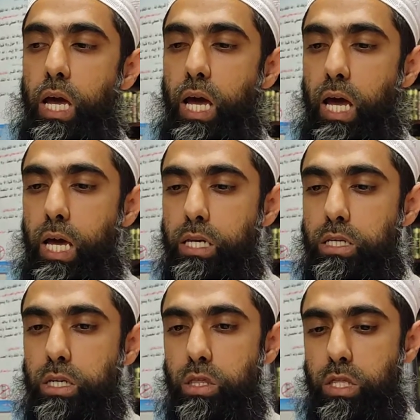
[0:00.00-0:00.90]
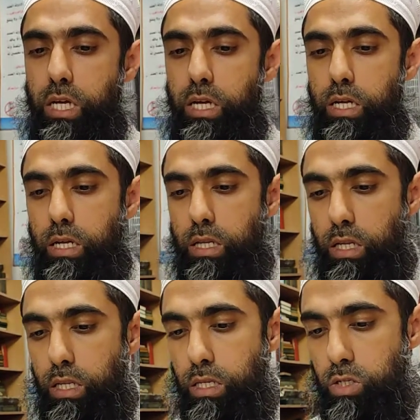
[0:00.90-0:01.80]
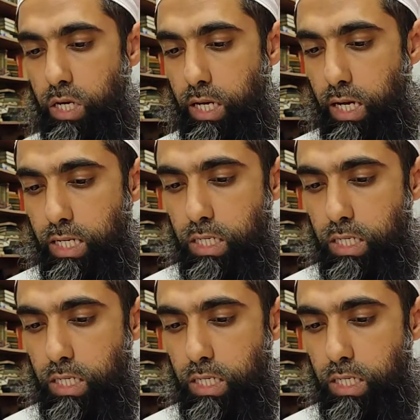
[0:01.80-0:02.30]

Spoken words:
And the Sharia